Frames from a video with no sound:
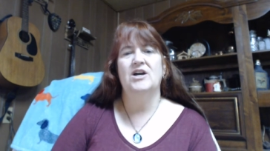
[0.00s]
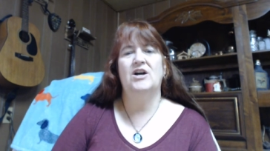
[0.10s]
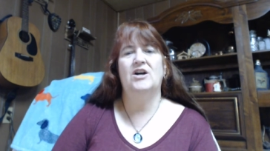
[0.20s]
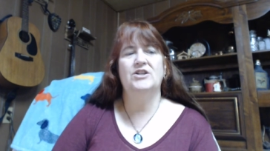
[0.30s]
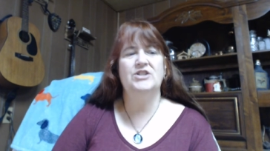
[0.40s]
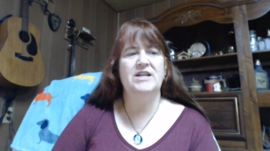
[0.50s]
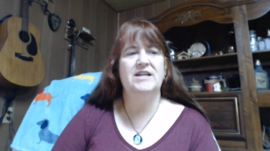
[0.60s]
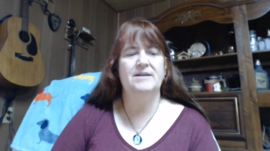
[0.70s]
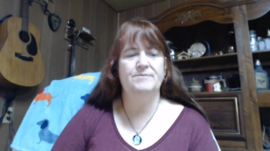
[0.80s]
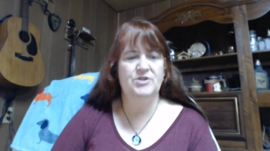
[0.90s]
RJ
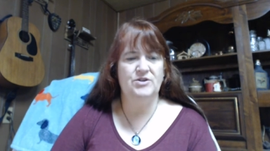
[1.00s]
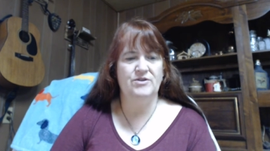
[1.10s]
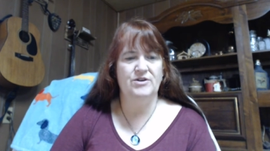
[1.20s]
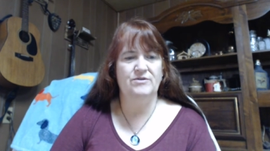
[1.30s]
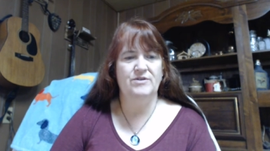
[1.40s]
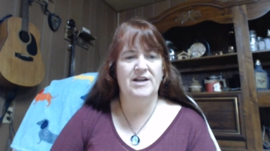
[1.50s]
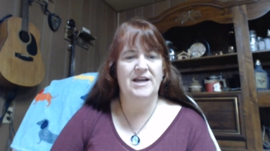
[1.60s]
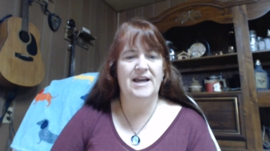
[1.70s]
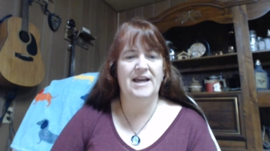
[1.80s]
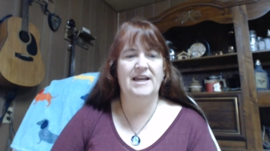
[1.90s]
comes through
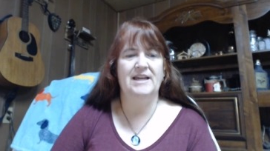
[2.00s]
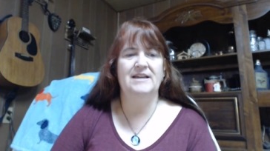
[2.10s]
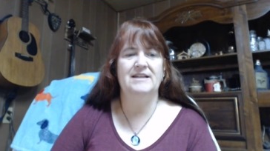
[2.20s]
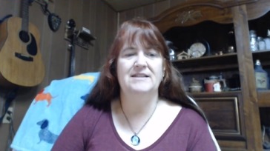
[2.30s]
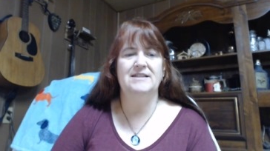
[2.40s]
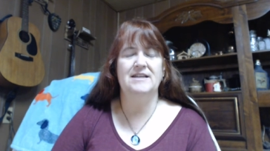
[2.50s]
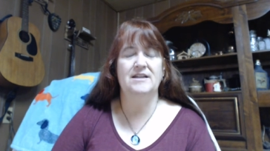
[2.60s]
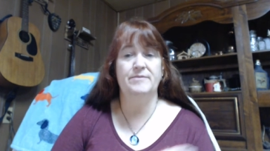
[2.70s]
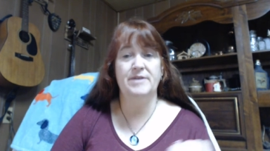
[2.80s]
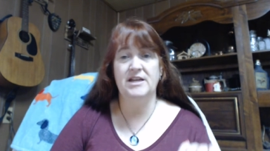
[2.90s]
and
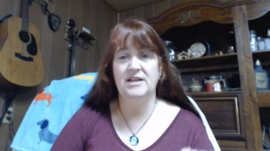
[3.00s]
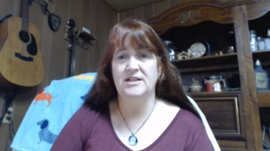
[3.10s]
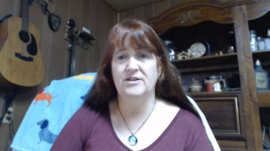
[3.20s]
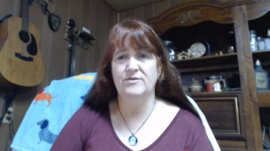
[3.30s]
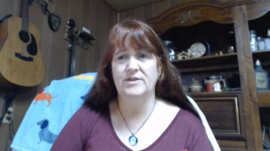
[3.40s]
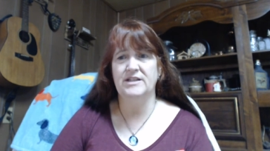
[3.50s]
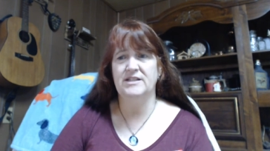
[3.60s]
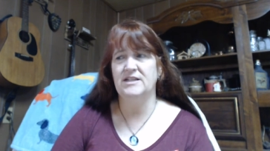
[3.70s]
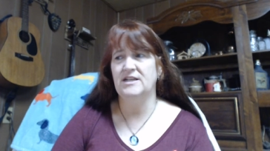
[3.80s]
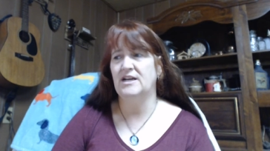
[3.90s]
he'll be eating dinner with us
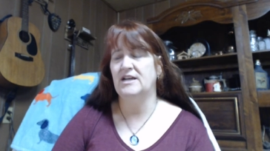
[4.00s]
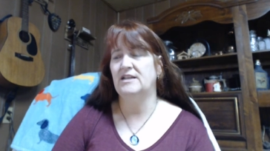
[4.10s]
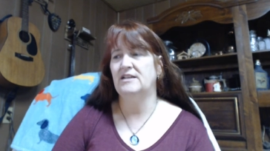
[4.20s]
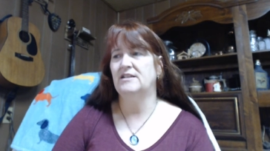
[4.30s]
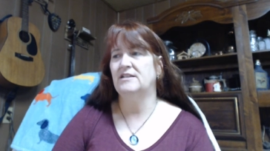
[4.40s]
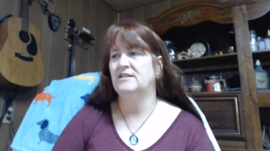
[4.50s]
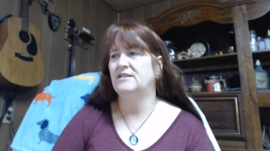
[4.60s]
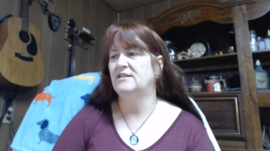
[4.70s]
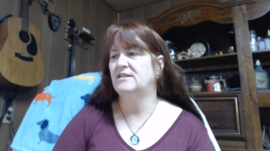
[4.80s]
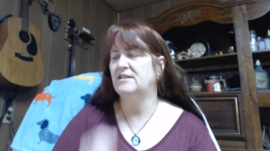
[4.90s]
tonight.
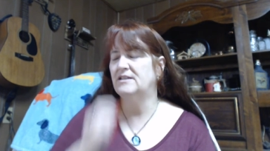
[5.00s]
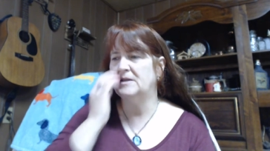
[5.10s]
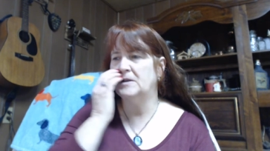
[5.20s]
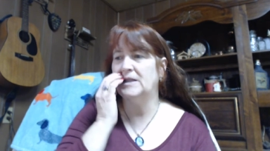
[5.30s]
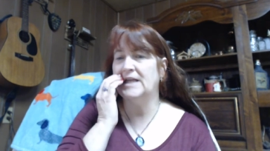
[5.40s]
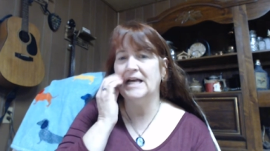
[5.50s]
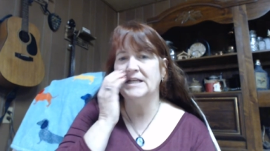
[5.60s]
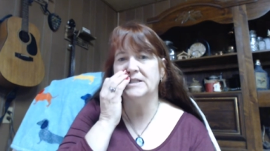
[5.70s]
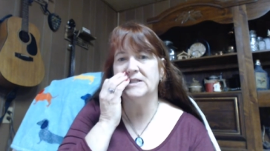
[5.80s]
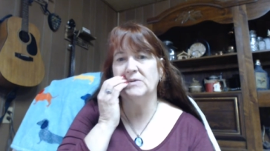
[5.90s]

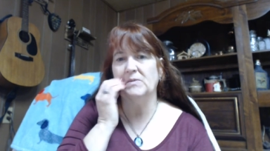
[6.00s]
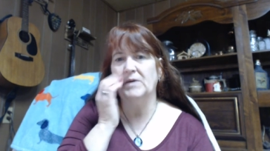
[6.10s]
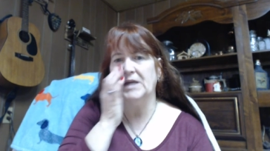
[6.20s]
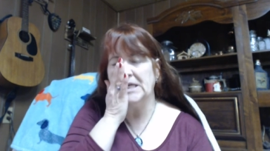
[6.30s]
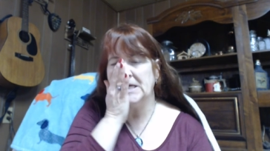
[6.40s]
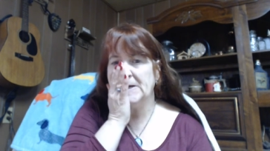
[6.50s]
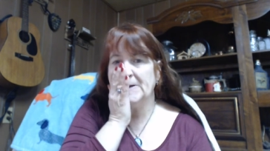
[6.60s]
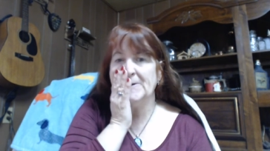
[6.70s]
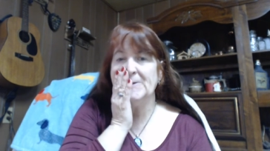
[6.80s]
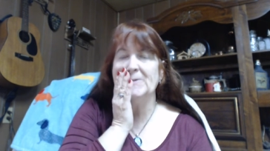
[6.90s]
Last week,
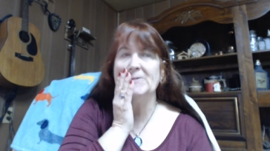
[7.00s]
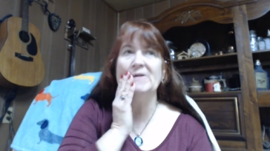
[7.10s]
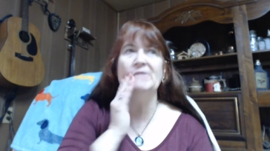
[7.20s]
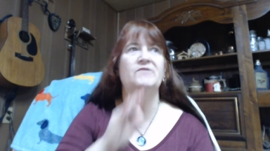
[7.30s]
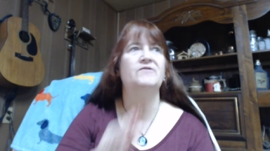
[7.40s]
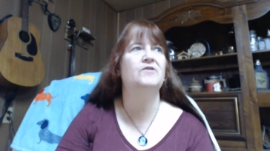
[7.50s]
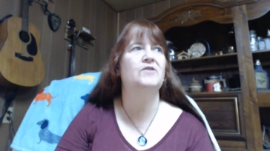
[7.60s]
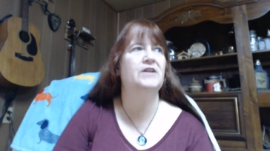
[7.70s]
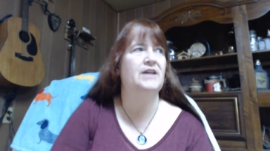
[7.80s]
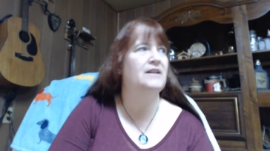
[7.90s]
or week
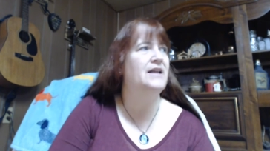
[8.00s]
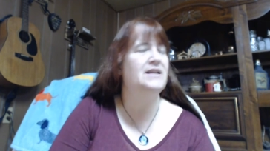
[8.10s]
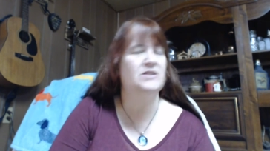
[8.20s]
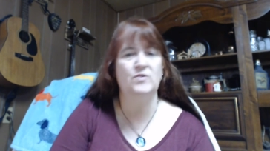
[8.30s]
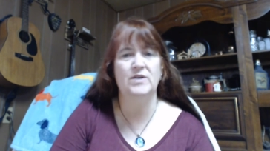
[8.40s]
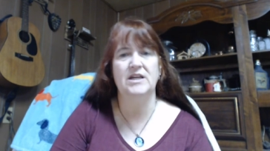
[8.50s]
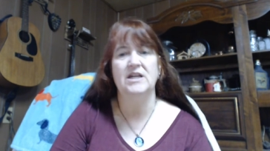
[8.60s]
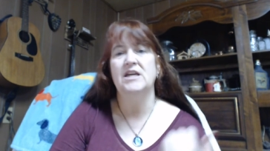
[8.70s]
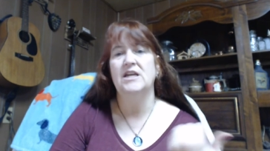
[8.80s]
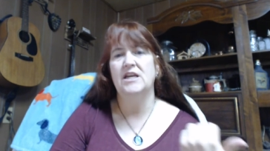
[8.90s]
before, yeah, last week,
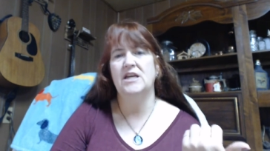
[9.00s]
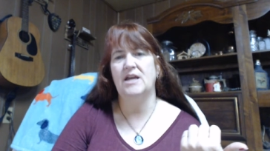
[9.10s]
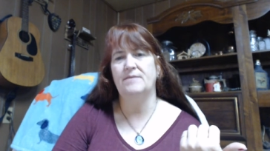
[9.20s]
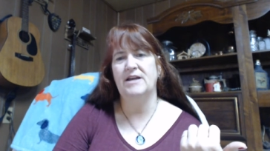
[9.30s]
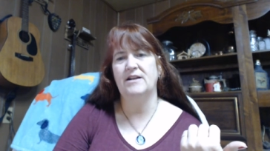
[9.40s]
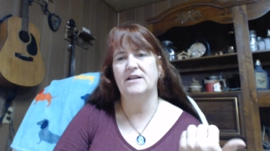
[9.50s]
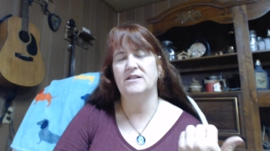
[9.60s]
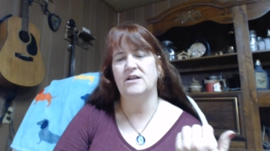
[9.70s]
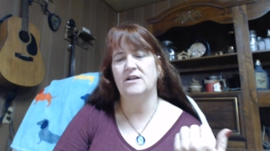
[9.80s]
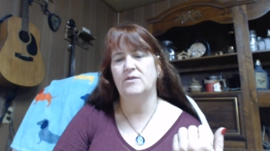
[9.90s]
he came down to
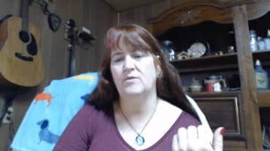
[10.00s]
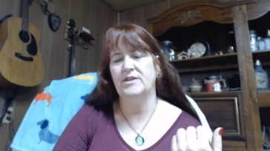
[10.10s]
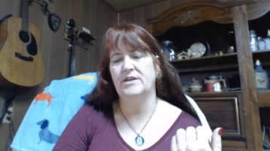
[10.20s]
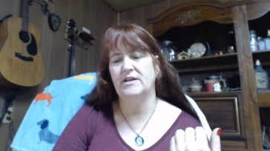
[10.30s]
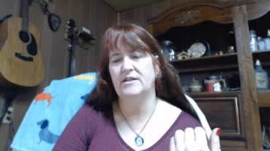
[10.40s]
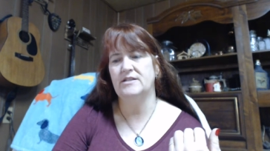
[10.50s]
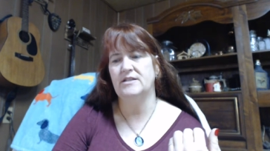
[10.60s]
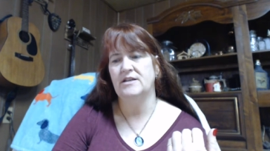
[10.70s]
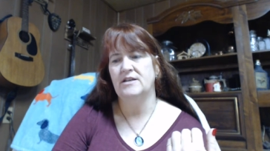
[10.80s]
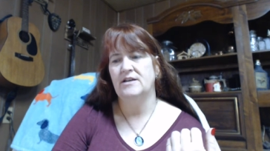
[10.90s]
Sonic with us,
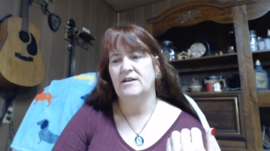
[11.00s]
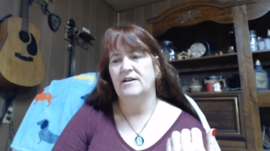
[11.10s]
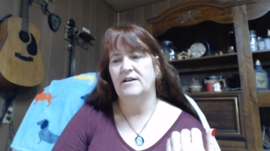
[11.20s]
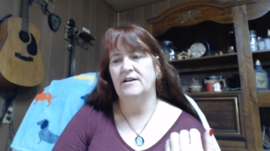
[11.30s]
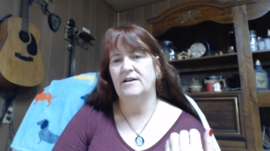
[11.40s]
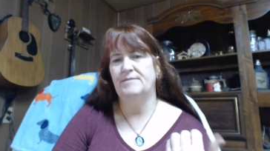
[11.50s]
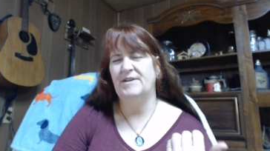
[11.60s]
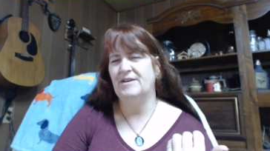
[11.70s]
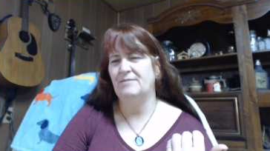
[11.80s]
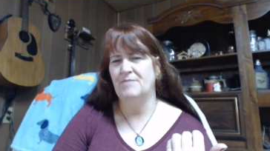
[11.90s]
um, I
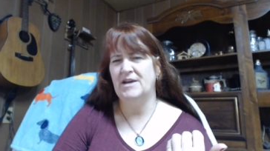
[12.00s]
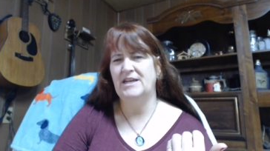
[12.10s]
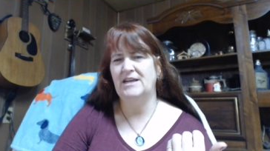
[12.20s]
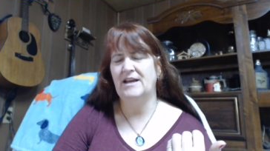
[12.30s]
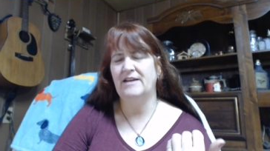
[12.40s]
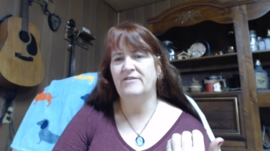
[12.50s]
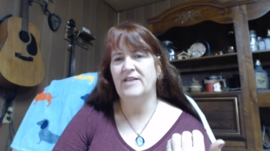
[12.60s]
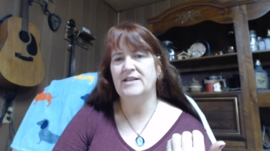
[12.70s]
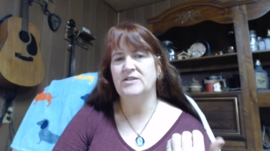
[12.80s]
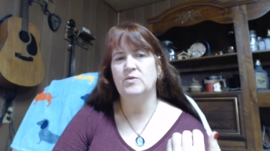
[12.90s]
think Monday night of
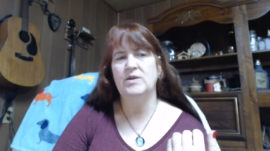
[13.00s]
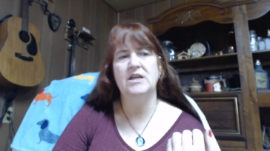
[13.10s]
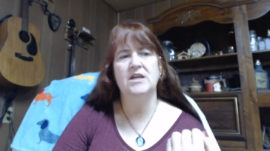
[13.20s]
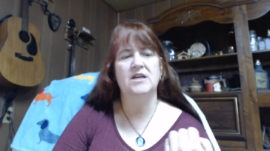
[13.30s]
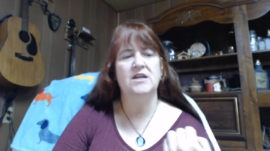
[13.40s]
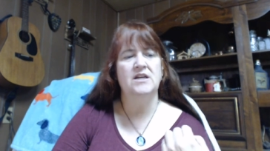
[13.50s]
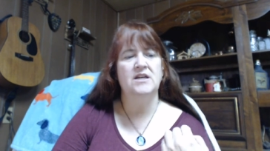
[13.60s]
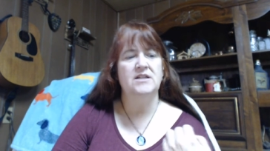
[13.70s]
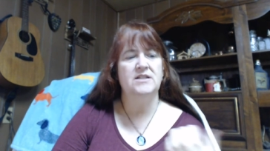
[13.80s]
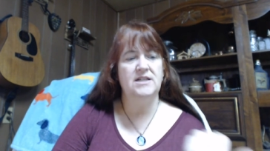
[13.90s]
last week.
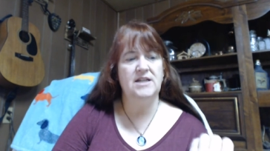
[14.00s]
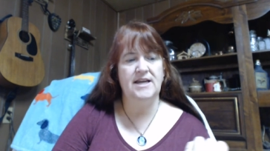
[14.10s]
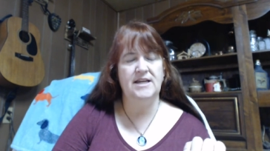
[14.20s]
Tonight